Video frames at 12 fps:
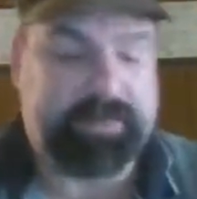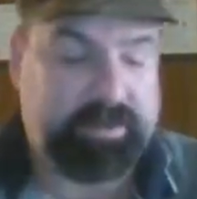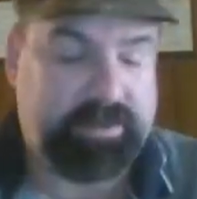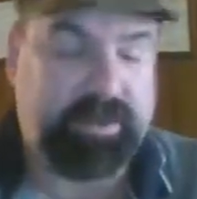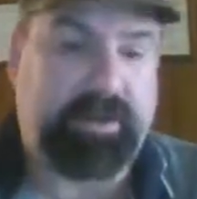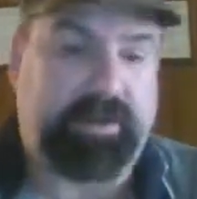a
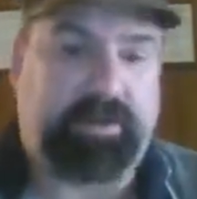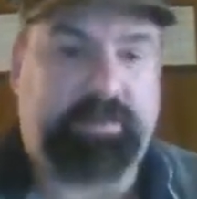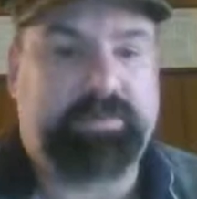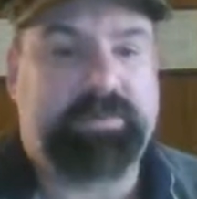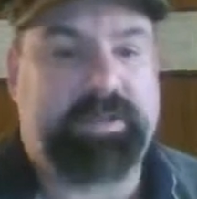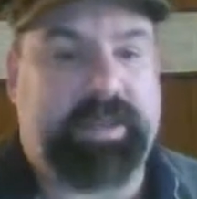girl.
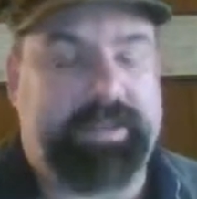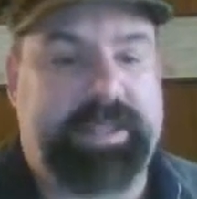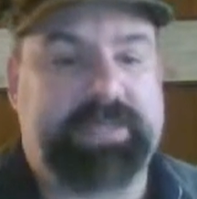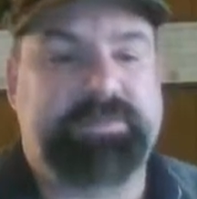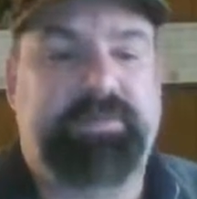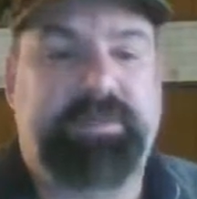And
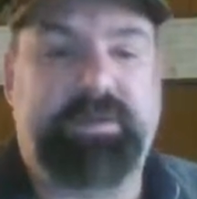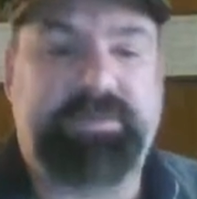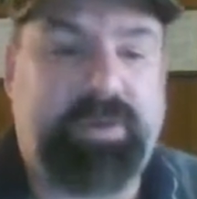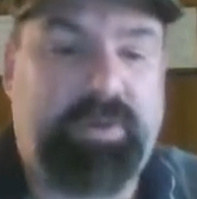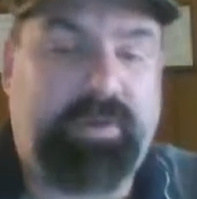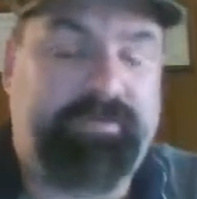that's what they're
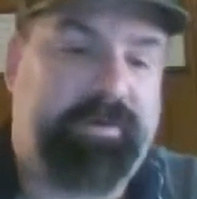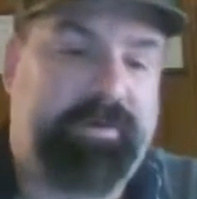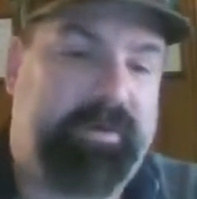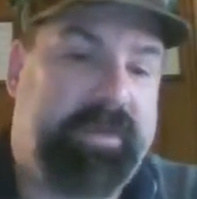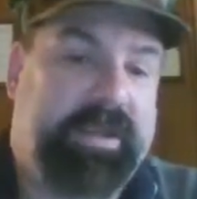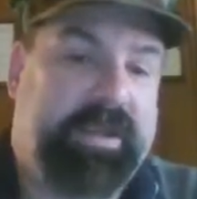told
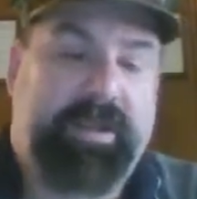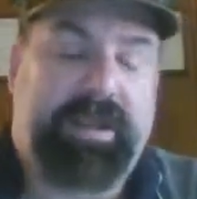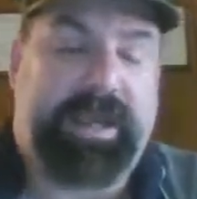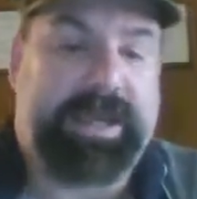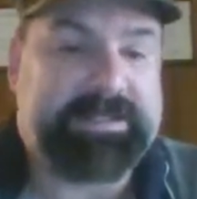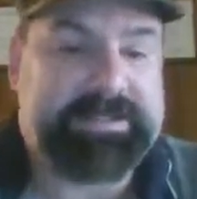for
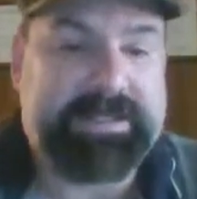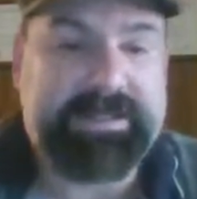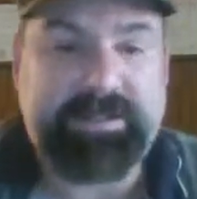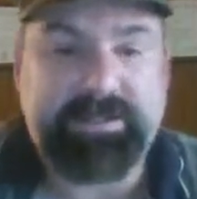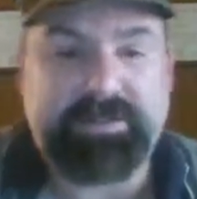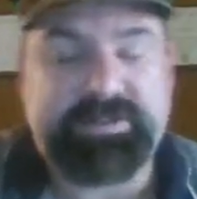18
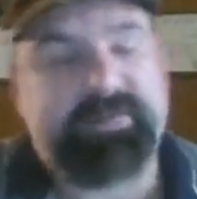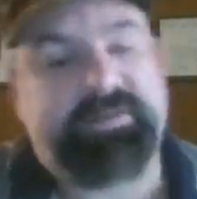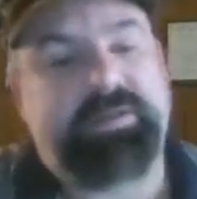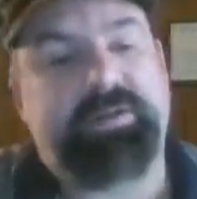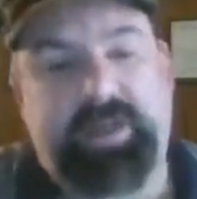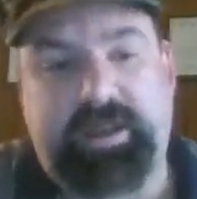years of
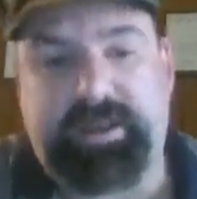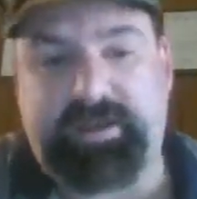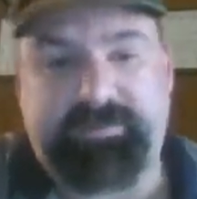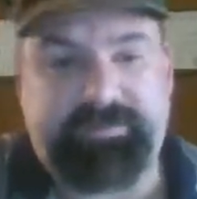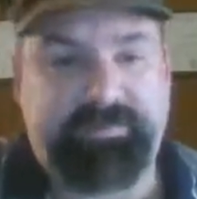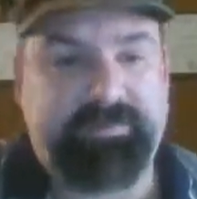their
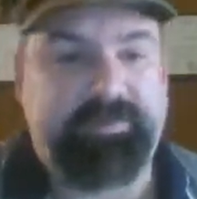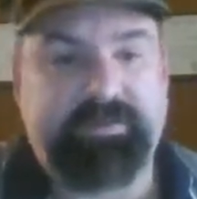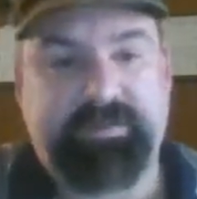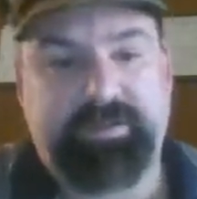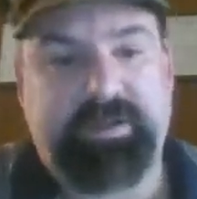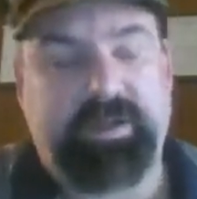life,
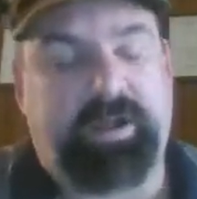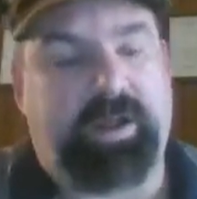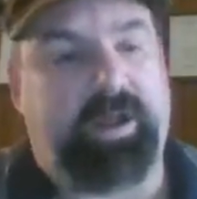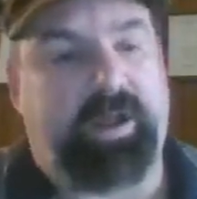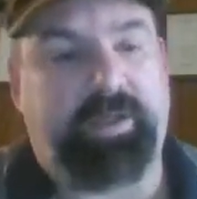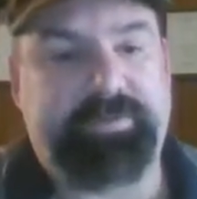
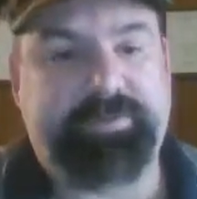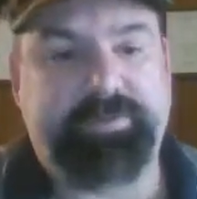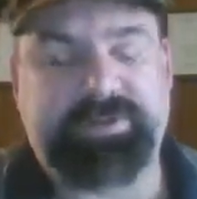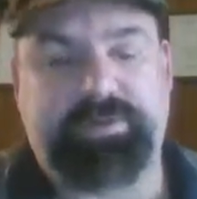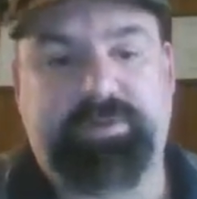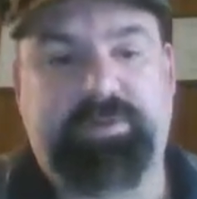all through
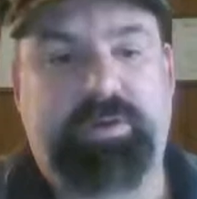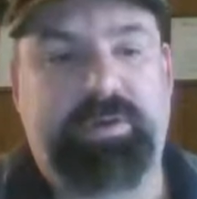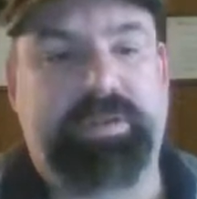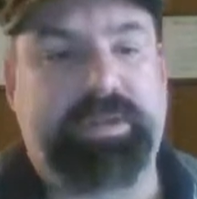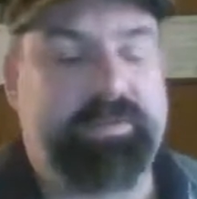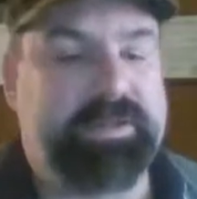school.
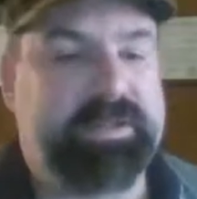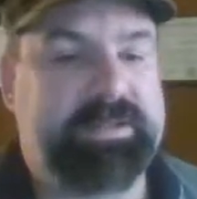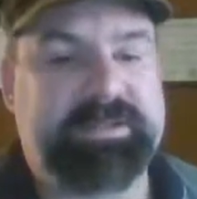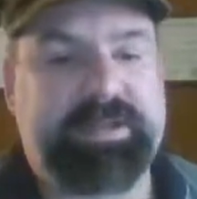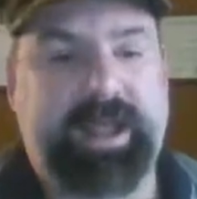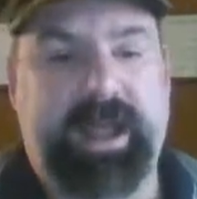And then when you get
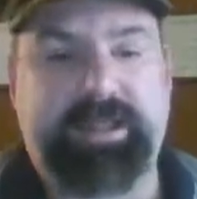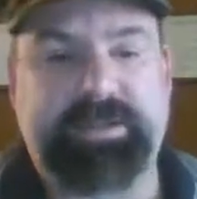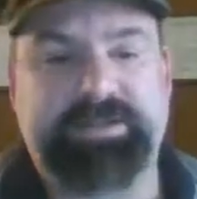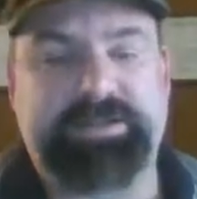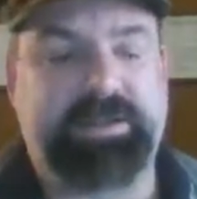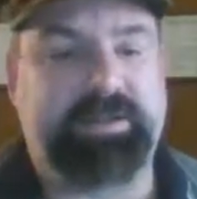to
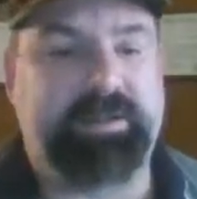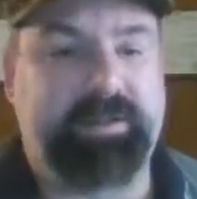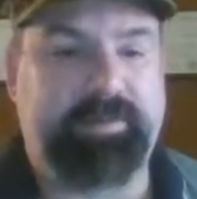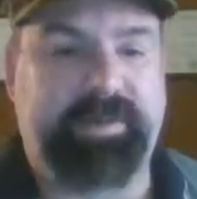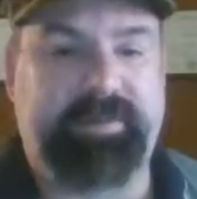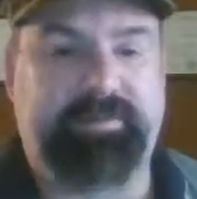college, you get a little
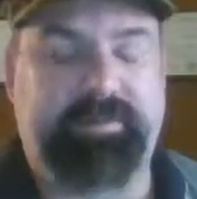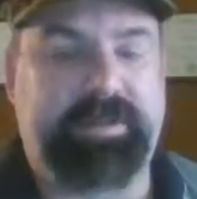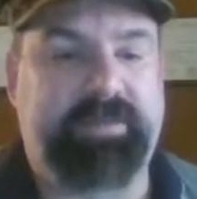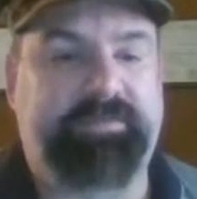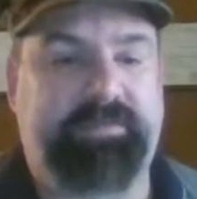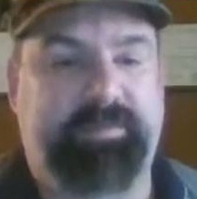bit of a
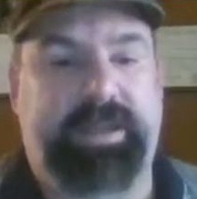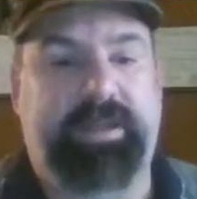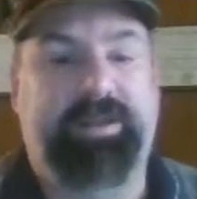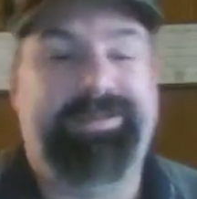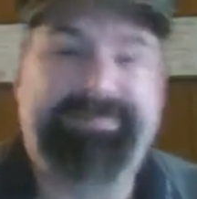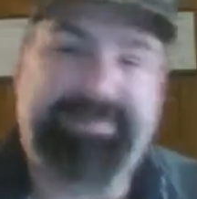relief from that.
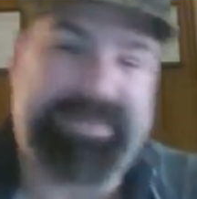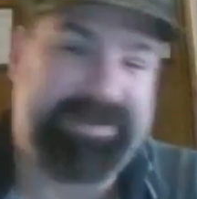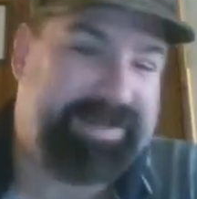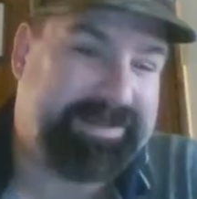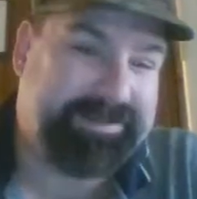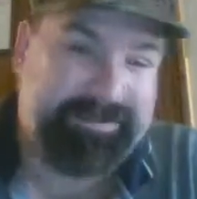But then you
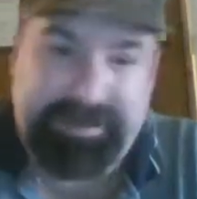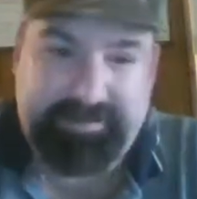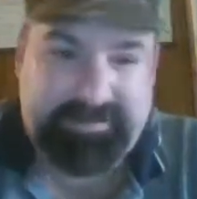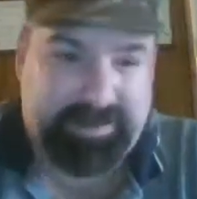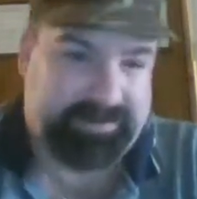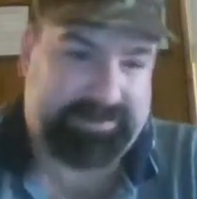get the
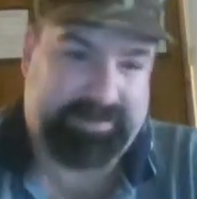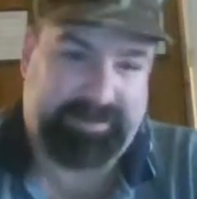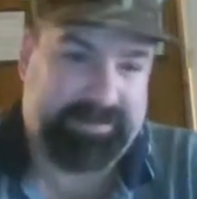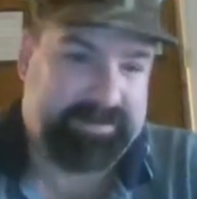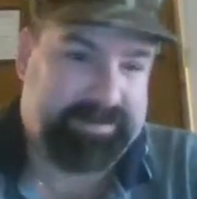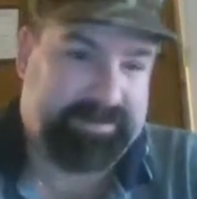rape culture
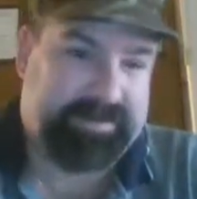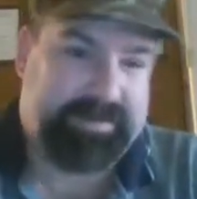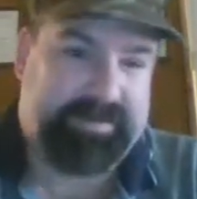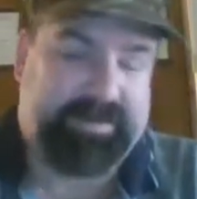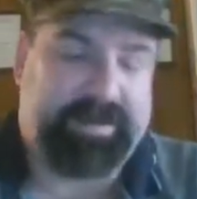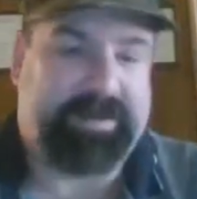
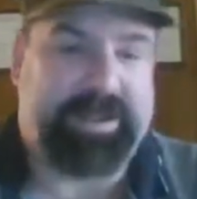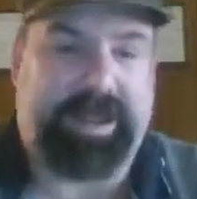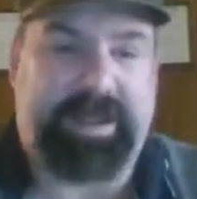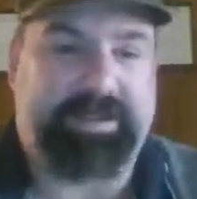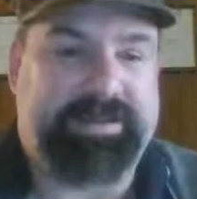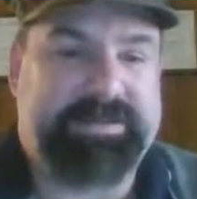in
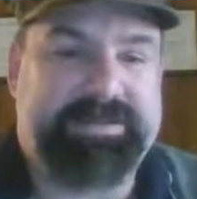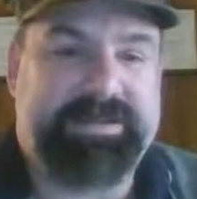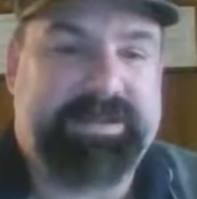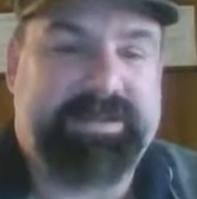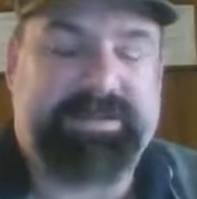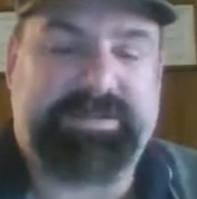college.
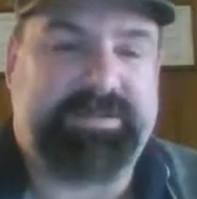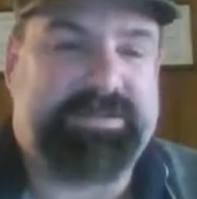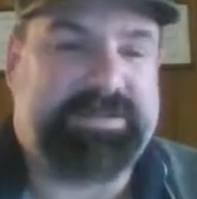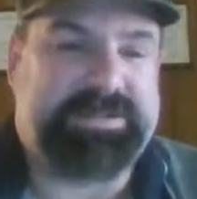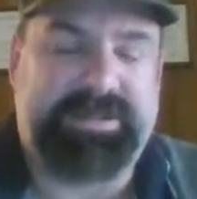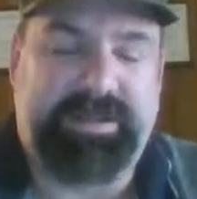So you're
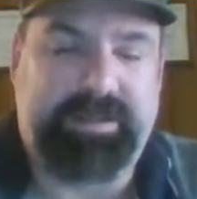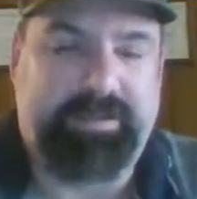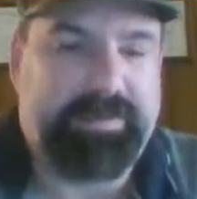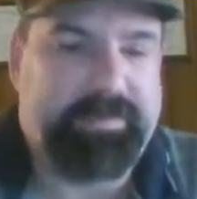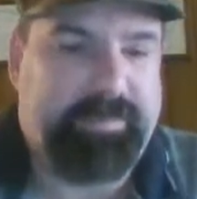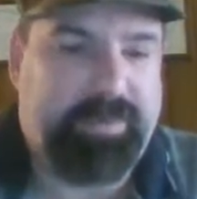just dealing
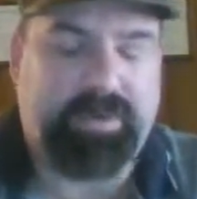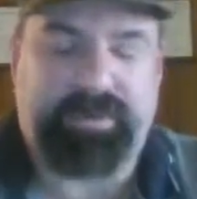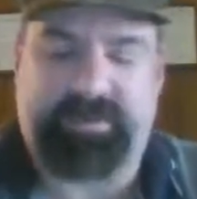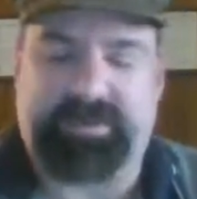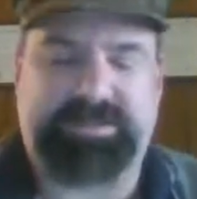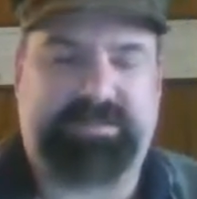with more
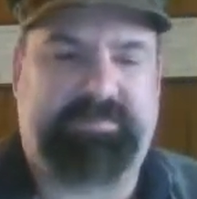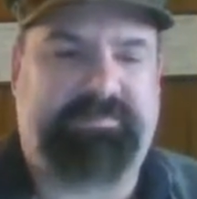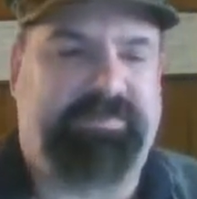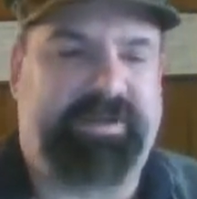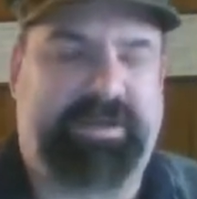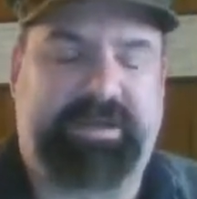of this
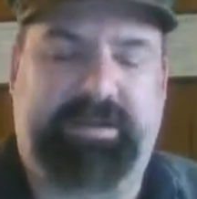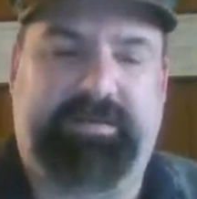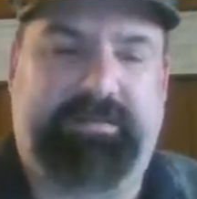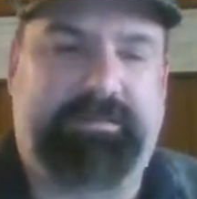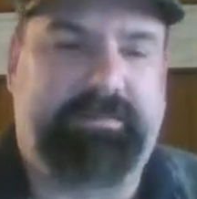freaking